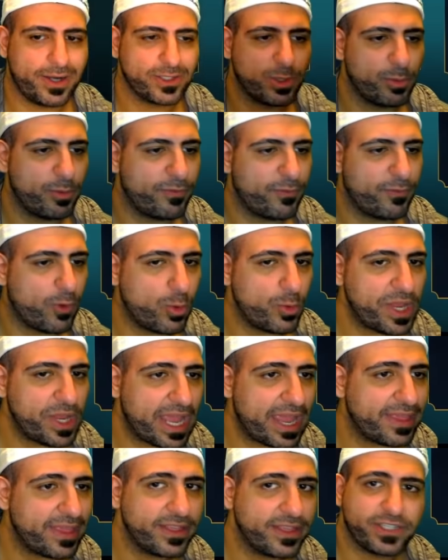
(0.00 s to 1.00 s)
so before we
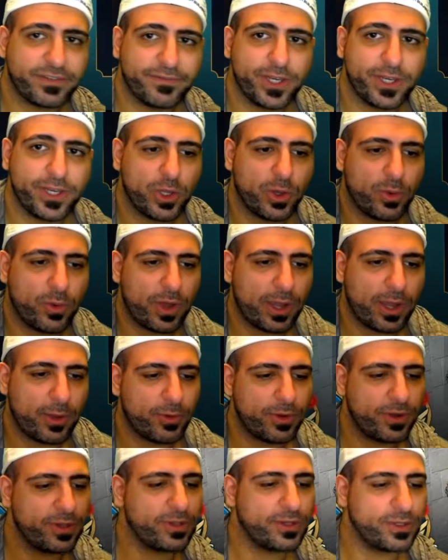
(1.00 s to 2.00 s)
end this video, I
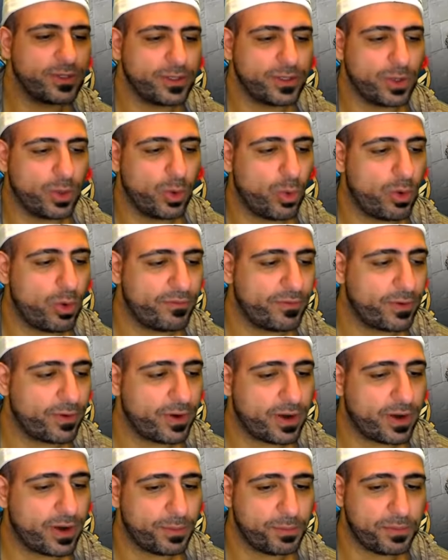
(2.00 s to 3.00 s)
want to go over
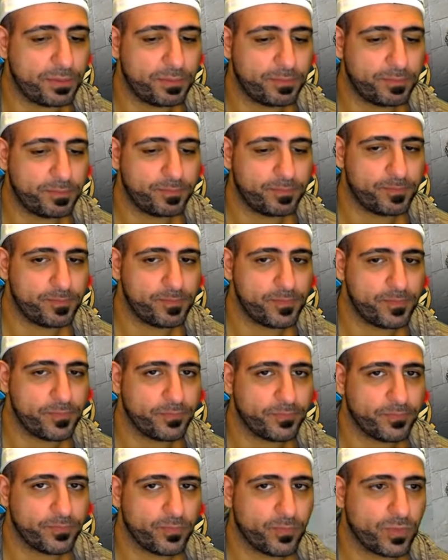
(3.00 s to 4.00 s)

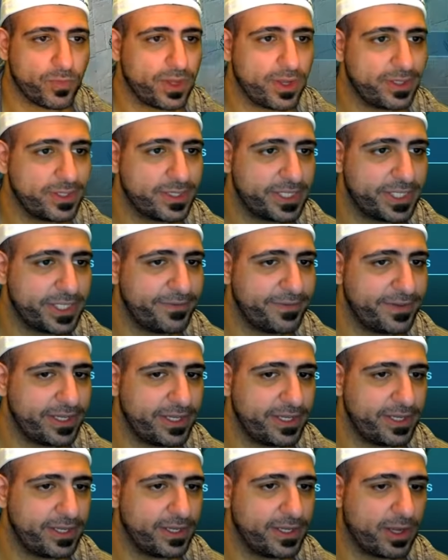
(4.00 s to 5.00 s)

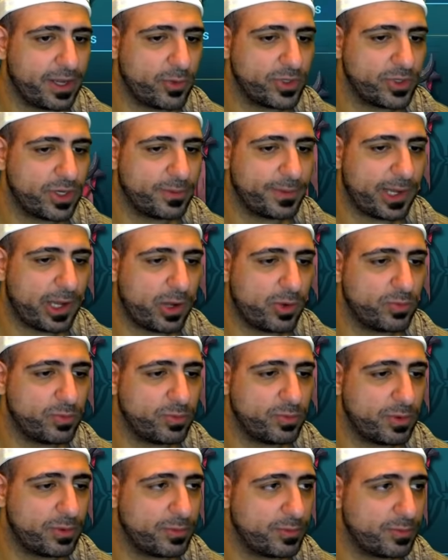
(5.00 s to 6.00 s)
Siphi. I want to talk about how
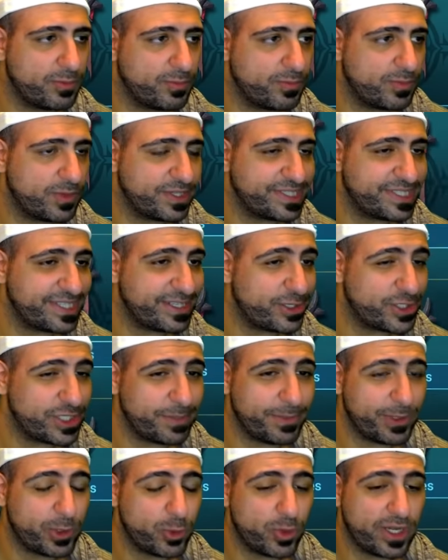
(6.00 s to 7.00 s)
the synergy
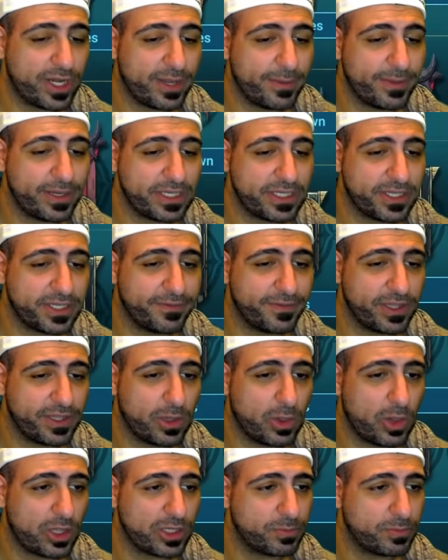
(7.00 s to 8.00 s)
between him and Siphi the
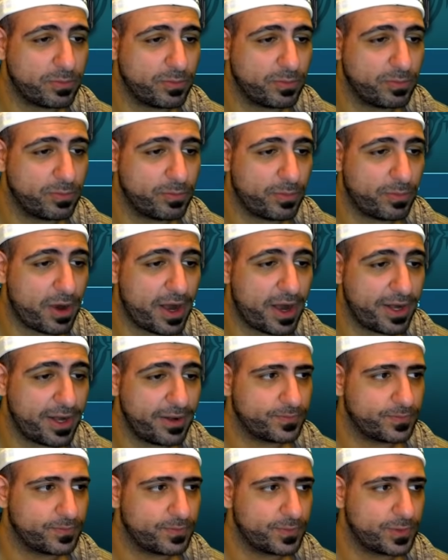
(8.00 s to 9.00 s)
Lost Bride.
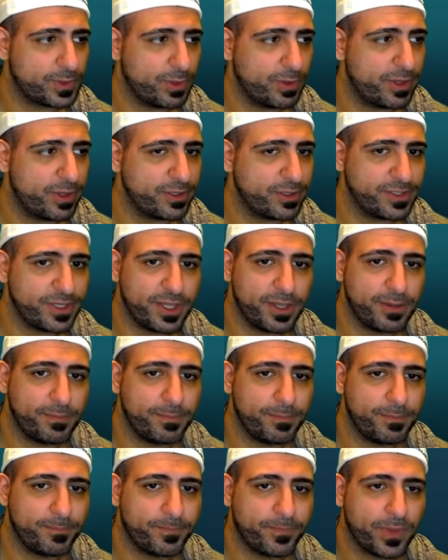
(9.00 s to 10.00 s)
So there's
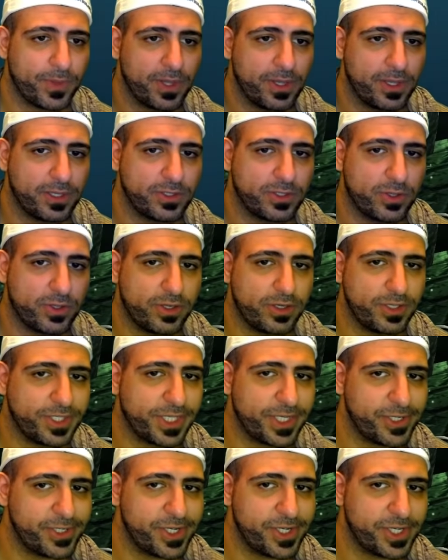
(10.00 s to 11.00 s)
him. So their
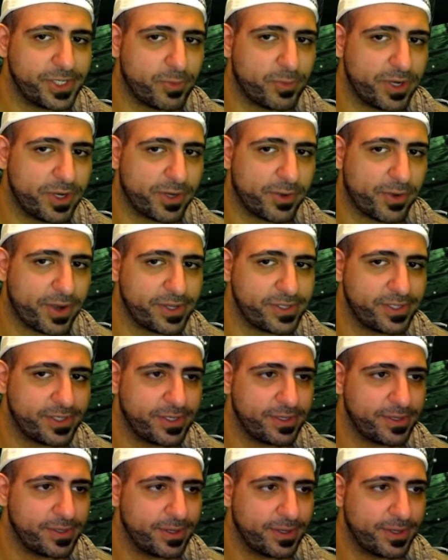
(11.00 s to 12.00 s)
synergy is pretty
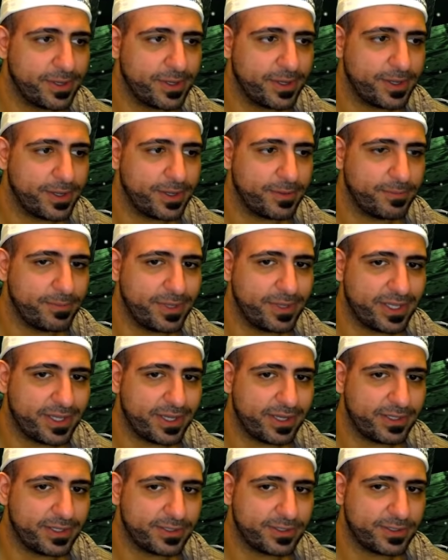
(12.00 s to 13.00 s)
crazy
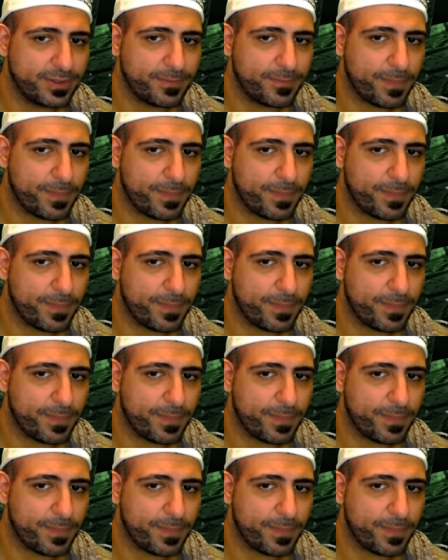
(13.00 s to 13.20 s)
because